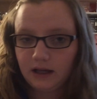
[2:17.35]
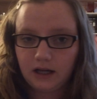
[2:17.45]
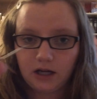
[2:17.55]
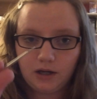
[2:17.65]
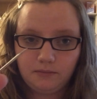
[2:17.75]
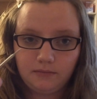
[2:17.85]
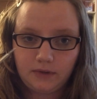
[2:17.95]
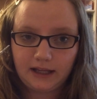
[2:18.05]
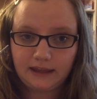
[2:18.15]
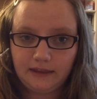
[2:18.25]

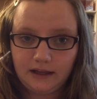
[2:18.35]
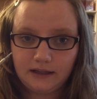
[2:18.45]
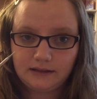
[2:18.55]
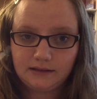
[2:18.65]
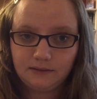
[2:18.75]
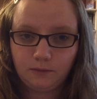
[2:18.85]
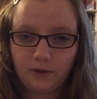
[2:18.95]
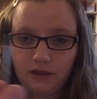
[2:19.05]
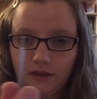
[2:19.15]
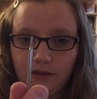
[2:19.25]
like this
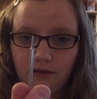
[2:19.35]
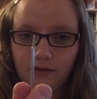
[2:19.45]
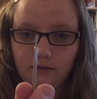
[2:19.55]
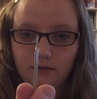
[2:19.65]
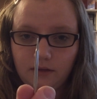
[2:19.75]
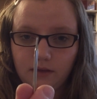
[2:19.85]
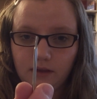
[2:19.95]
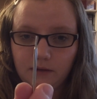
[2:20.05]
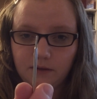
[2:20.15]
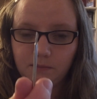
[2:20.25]
with...
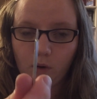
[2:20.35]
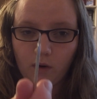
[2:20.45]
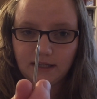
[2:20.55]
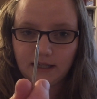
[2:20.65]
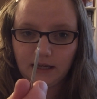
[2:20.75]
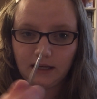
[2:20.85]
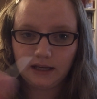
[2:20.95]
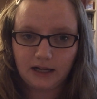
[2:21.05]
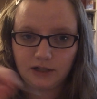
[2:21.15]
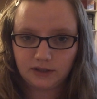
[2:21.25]
It was pointy,
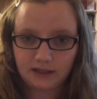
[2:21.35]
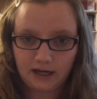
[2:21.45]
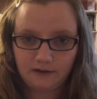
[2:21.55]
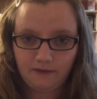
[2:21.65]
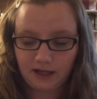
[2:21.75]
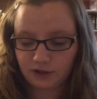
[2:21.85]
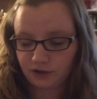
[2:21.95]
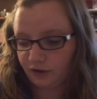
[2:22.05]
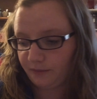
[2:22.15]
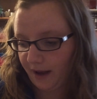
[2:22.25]
and I just kind of
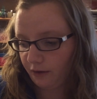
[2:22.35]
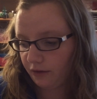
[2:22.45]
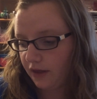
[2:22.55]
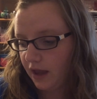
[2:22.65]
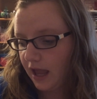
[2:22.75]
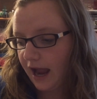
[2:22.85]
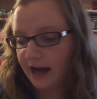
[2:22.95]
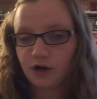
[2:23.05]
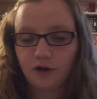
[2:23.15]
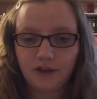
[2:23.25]
etched her mouth.
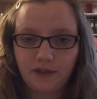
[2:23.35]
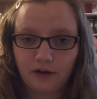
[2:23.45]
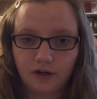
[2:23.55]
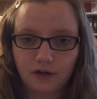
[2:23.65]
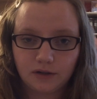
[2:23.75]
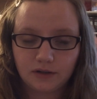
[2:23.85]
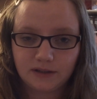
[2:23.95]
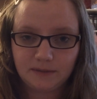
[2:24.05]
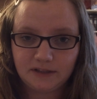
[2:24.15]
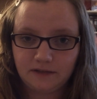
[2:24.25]
I know that there are
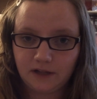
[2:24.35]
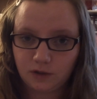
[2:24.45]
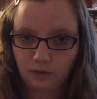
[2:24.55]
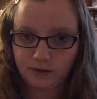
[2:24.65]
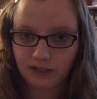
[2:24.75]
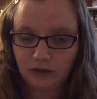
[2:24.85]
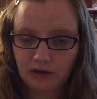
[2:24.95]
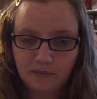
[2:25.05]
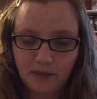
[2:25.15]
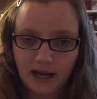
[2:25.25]
specific tools that you
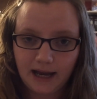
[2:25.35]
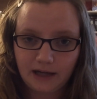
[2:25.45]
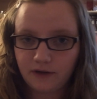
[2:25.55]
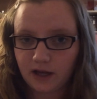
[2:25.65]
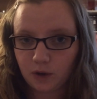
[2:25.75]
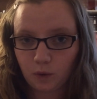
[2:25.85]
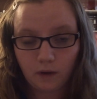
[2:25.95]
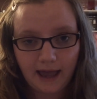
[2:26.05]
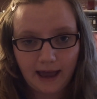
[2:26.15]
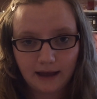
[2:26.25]
can buy. I know that
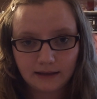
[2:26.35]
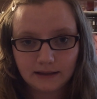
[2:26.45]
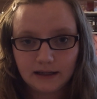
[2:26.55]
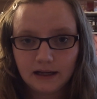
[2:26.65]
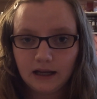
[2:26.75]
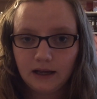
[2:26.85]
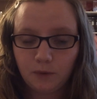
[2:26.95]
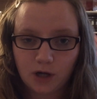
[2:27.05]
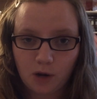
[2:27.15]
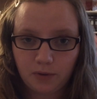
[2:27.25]
Cool Cat,
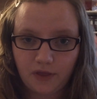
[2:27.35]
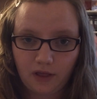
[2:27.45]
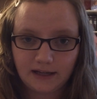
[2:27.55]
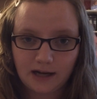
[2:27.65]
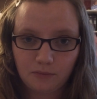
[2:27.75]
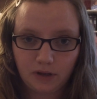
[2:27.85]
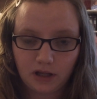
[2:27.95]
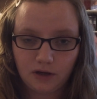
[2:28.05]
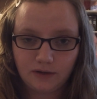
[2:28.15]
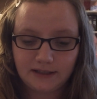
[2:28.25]
which I'll put the link down
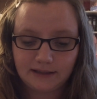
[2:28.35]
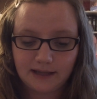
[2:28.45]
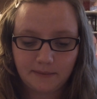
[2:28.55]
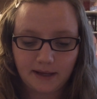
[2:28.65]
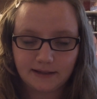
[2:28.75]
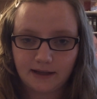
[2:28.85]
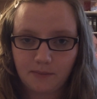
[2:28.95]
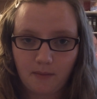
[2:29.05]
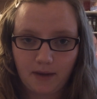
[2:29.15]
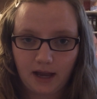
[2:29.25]
below, it's the same place that I
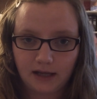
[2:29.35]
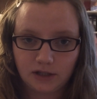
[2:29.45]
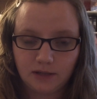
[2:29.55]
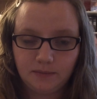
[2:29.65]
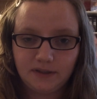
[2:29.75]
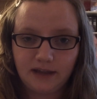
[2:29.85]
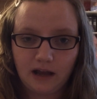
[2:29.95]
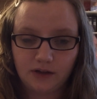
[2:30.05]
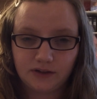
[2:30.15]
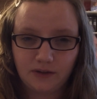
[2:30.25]
bought my eye chips. They
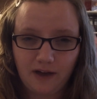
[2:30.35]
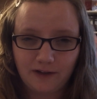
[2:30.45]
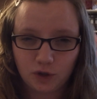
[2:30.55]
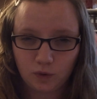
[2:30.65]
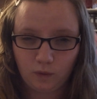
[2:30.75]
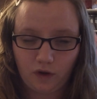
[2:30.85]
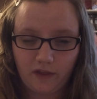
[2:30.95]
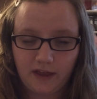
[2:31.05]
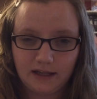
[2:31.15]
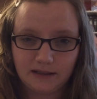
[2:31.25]
also have a tool
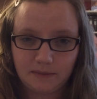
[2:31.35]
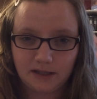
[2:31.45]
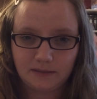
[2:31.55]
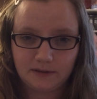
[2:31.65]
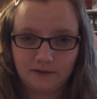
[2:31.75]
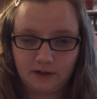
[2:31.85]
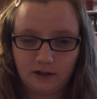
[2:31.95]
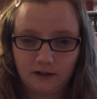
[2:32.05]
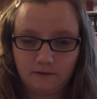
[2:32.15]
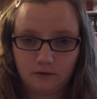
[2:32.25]
that is made
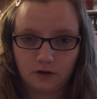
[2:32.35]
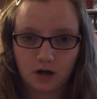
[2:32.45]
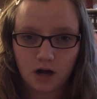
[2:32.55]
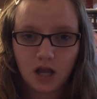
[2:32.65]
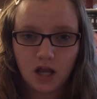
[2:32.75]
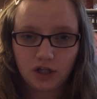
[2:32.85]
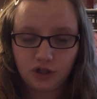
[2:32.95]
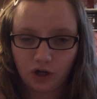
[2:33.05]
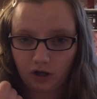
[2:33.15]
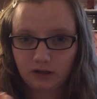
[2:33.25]
specifically for
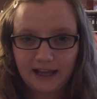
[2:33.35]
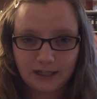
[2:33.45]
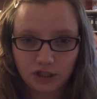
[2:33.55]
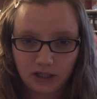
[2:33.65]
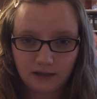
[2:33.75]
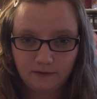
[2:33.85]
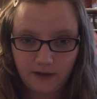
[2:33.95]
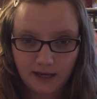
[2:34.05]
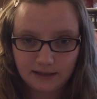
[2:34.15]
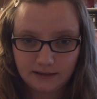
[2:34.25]
doll etching
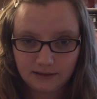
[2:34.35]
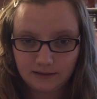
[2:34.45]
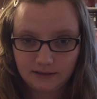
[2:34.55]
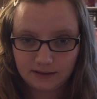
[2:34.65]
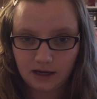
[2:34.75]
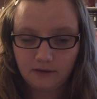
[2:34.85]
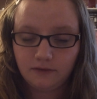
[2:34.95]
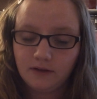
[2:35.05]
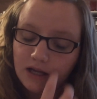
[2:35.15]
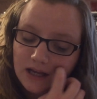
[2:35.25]
face
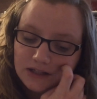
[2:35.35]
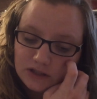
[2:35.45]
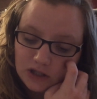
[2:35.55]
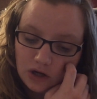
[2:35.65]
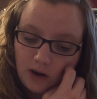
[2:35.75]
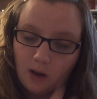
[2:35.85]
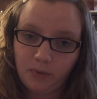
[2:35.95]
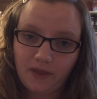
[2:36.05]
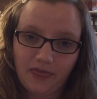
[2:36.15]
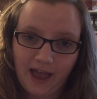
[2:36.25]
stuff. So I'll
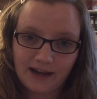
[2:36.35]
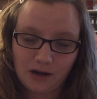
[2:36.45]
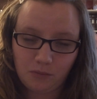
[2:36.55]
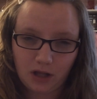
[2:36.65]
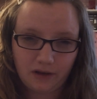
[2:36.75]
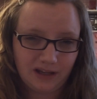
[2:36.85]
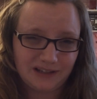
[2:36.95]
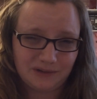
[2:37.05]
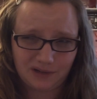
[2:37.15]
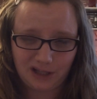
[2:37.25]
put that down below. I think
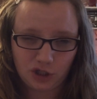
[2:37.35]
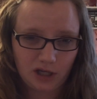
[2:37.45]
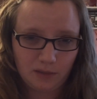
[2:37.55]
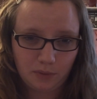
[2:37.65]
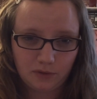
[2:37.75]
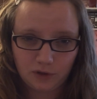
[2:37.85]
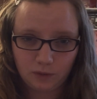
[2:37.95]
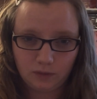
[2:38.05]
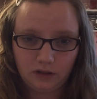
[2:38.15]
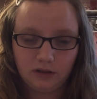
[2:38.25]
it's a really cheap
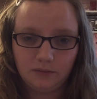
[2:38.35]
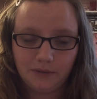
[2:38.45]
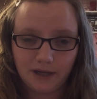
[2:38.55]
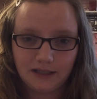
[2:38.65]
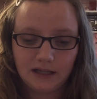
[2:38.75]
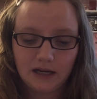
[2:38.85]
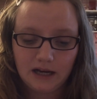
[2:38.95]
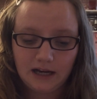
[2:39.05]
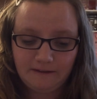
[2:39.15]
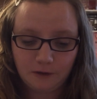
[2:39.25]
tool. But
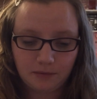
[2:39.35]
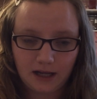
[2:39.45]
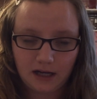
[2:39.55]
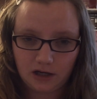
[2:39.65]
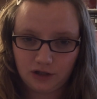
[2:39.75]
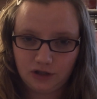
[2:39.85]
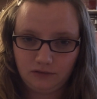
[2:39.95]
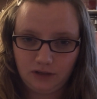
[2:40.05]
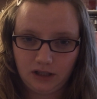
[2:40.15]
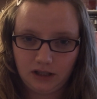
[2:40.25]
if you're planning on
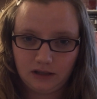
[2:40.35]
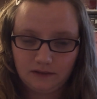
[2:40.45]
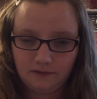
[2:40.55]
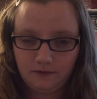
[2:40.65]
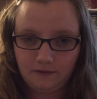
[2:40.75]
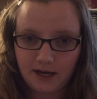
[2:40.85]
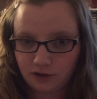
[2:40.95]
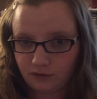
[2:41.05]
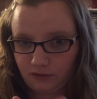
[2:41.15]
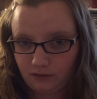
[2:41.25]
doing
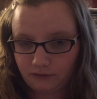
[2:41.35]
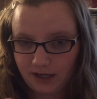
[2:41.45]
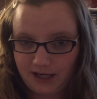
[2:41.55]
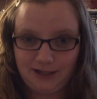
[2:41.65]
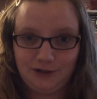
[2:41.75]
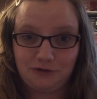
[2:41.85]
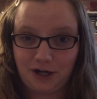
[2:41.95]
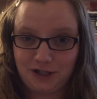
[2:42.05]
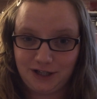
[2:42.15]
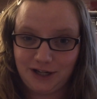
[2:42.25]
facial
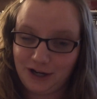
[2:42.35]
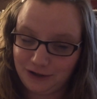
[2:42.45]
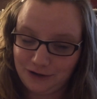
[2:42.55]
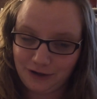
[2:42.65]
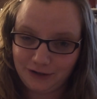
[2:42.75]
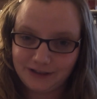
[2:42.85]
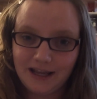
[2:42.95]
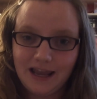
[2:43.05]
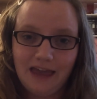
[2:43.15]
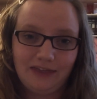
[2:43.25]
reconstruction on your dolls,
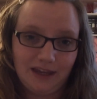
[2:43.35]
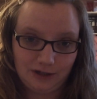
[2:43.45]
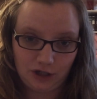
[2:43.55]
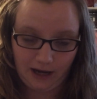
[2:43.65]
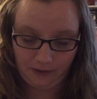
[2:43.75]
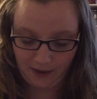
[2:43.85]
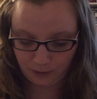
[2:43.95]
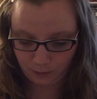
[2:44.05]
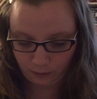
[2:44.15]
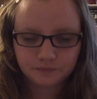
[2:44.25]
then check out that
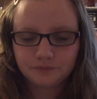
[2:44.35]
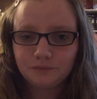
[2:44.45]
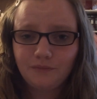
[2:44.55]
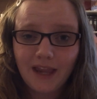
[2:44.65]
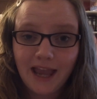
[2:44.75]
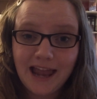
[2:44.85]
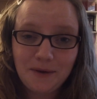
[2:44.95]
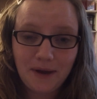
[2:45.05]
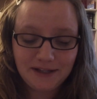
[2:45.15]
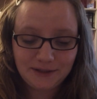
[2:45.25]
tool.
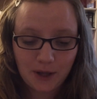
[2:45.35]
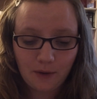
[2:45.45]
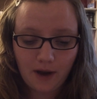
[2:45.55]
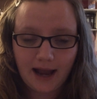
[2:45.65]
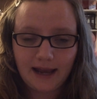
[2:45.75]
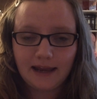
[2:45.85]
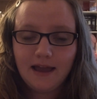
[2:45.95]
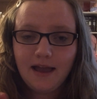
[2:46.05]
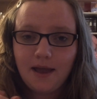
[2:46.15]
Anyway, so I